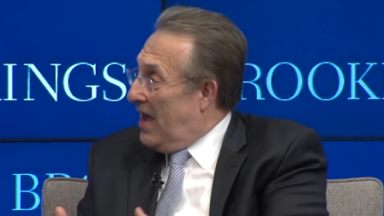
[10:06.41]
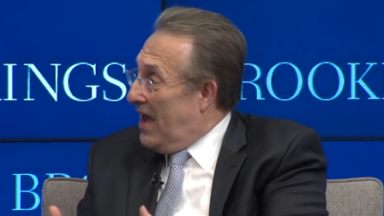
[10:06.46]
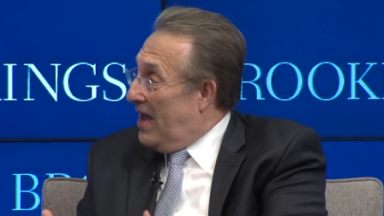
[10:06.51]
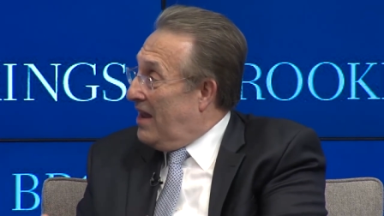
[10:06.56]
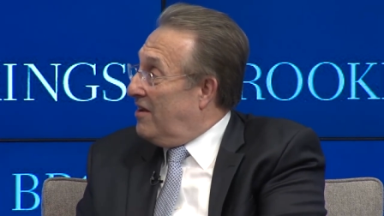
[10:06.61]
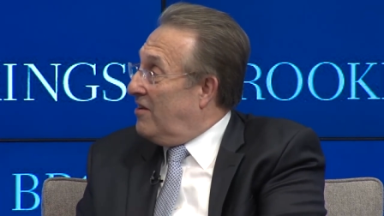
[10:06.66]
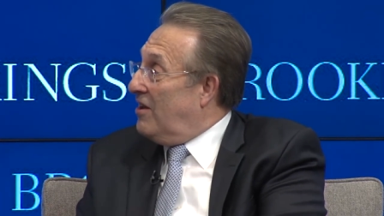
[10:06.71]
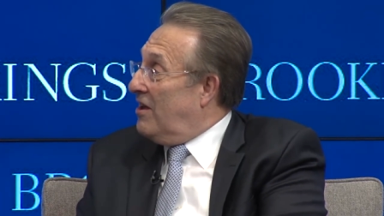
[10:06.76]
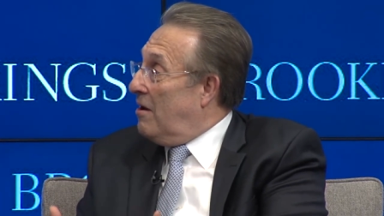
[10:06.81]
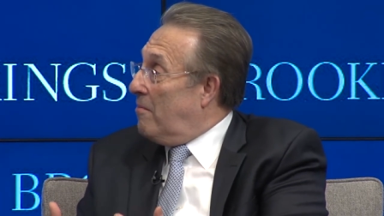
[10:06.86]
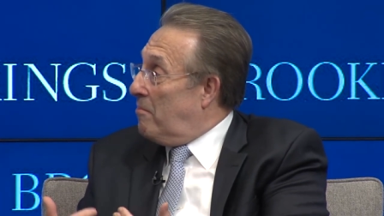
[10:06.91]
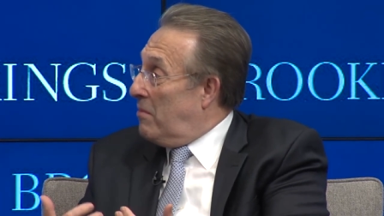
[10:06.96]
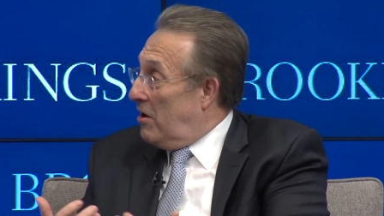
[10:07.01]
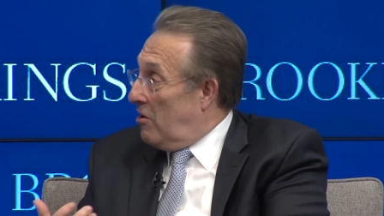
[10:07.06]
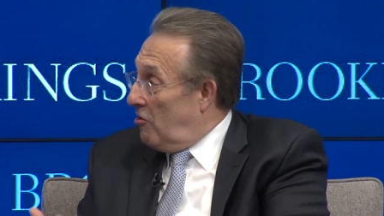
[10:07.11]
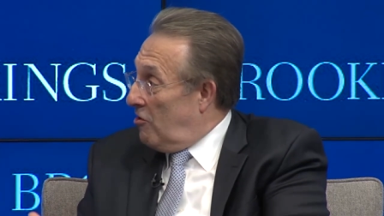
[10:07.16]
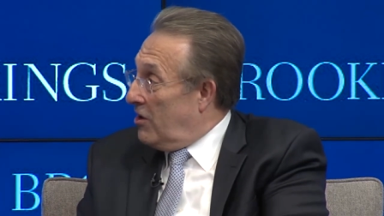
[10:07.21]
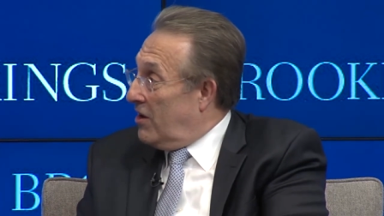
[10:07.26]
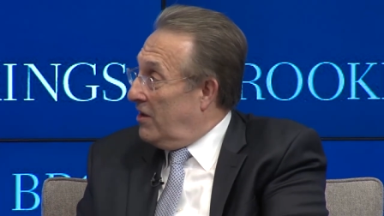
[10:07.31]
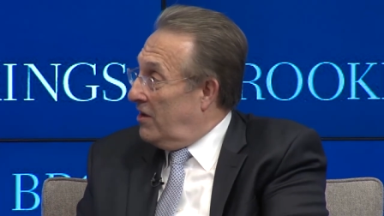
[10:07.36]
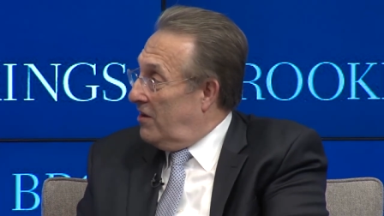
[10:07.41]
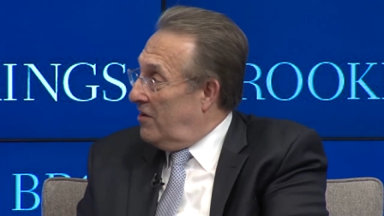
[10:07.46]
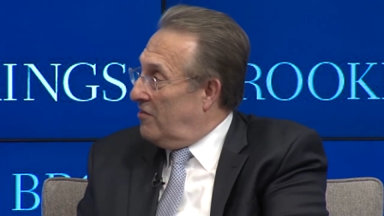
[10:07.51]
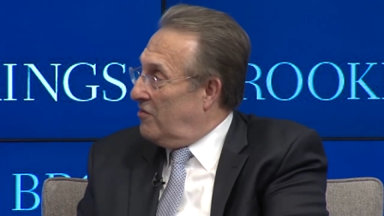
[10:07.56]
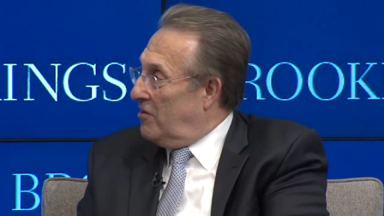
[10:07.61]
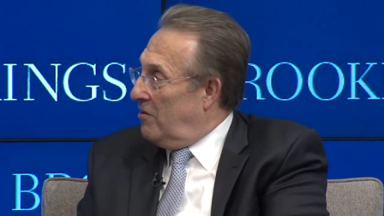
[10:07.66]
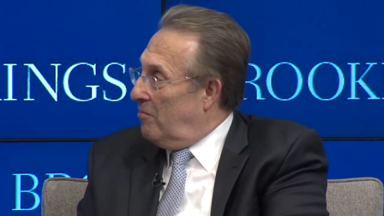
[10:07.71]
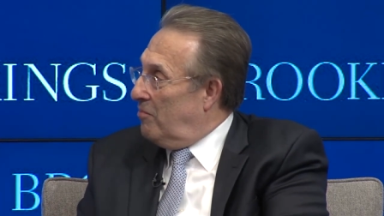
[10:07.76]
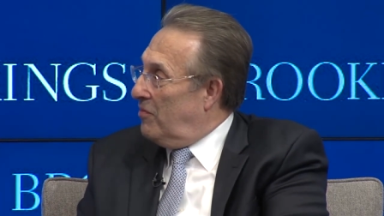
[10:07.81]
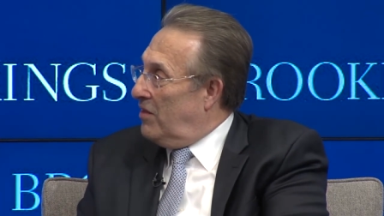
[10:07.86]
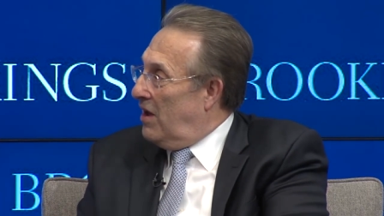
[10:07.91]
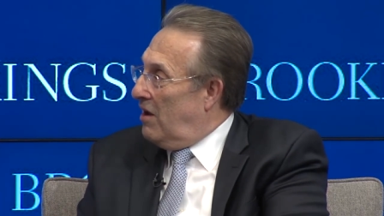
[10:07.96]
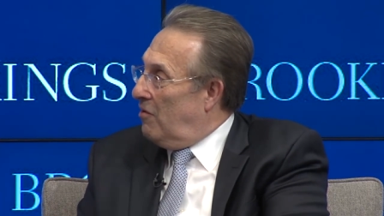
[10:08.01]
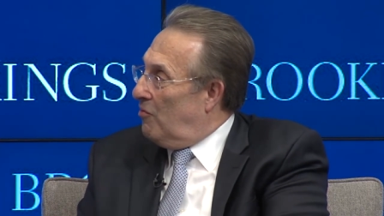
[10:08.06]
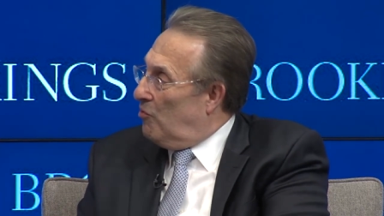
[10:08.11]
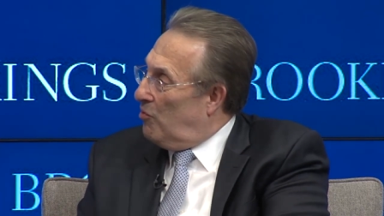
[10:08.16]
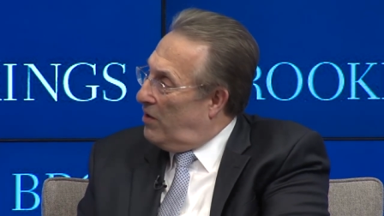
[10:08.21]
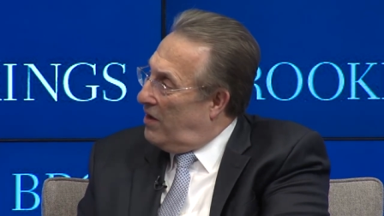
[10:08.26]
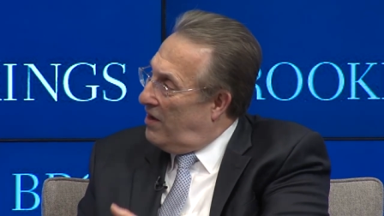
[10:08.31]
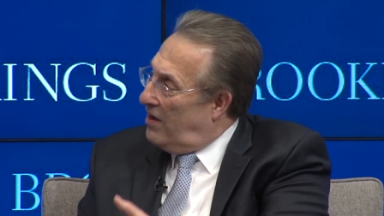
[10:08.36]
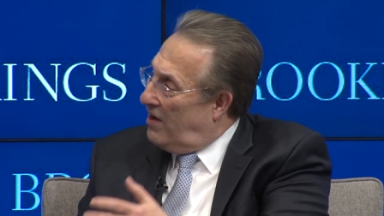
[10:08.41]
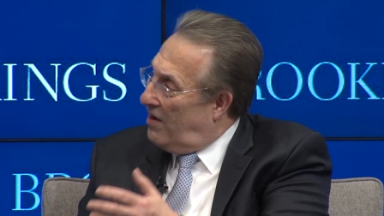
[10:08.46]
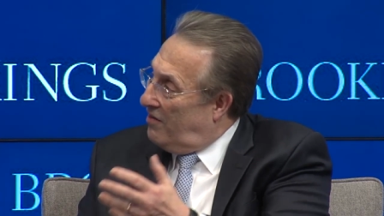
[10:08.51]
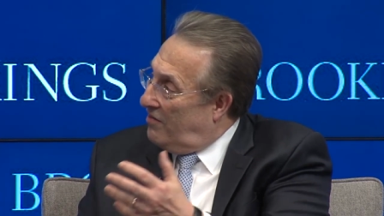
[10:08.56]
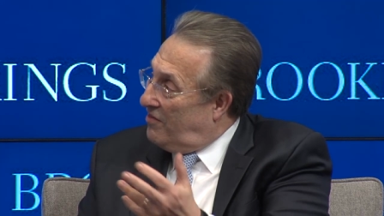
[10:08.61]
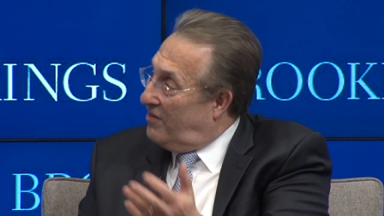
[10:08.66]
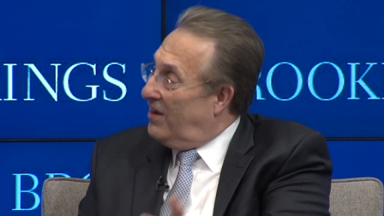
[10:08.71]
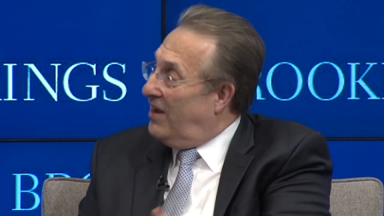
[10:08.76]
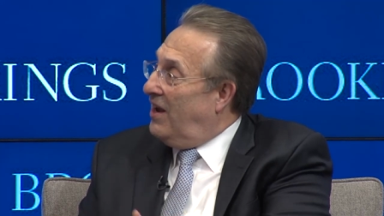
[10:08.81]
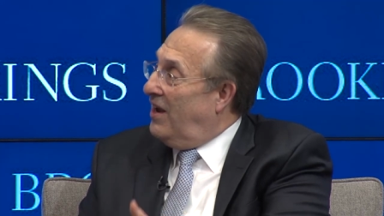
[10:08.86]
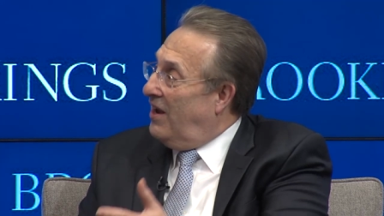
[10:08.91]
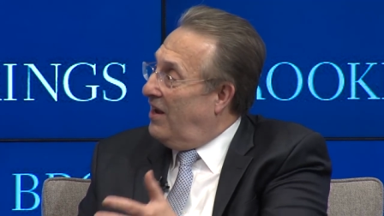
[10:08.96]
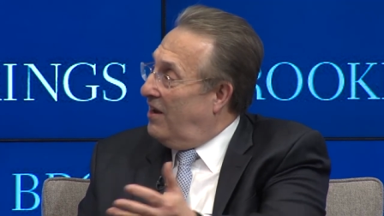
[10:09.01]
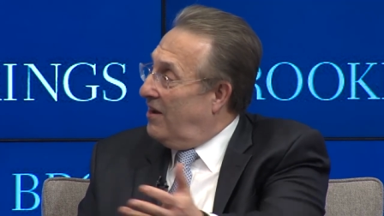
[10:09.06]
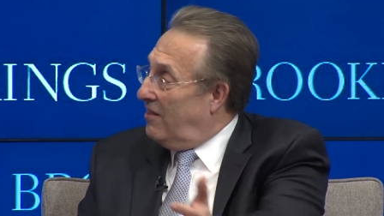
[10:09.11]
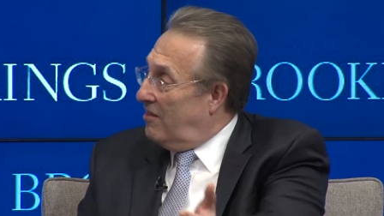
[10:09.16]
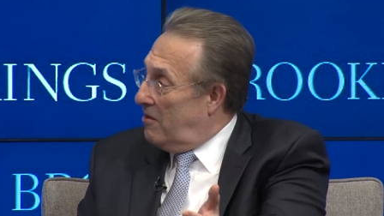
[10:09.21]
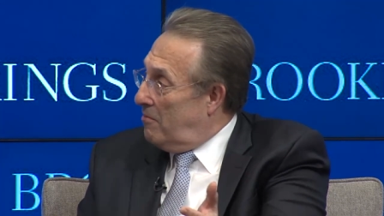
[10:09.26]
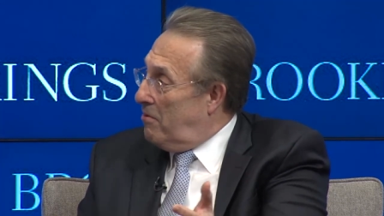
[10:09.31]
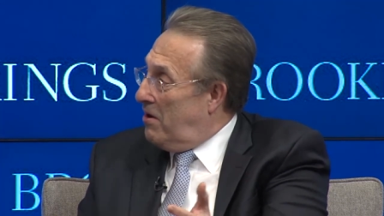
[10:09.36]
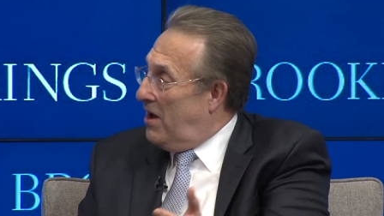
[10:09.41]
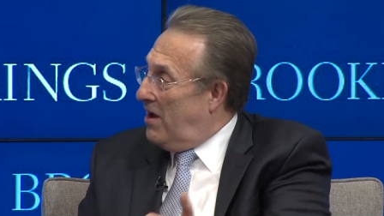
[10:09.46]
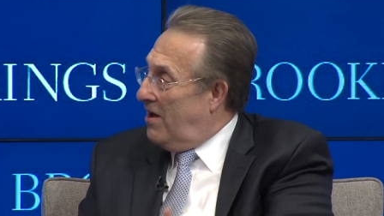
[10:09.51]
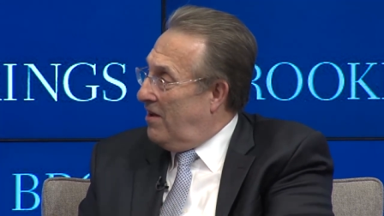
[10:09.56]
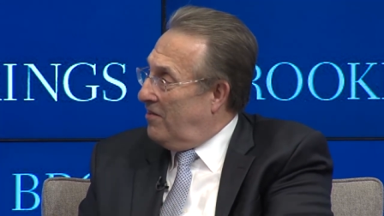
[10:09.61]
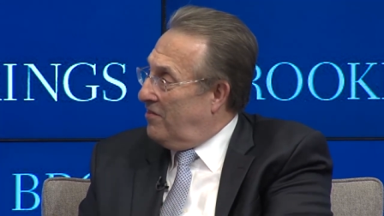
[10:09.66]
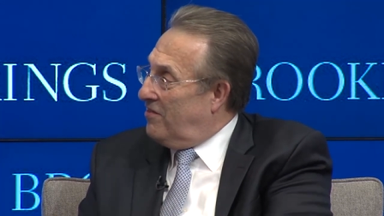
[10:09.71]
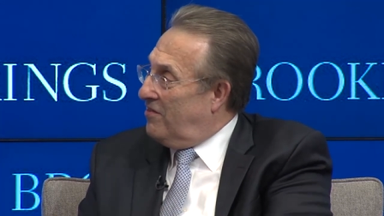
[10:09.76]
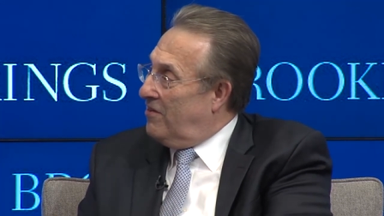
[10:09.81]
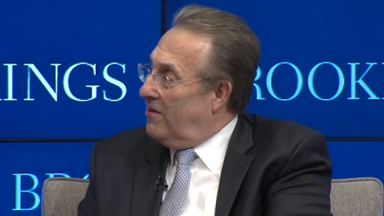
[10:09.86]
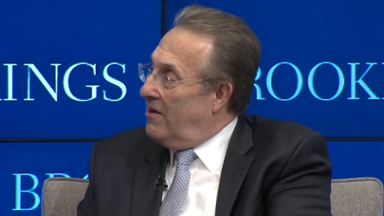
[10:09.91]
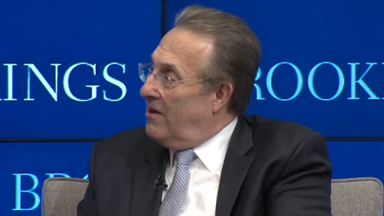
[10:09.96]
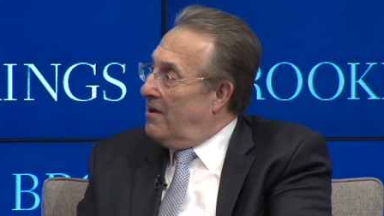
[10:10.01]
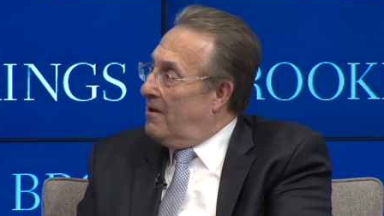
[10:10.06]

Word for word: anti Americanism that we had seen in the past.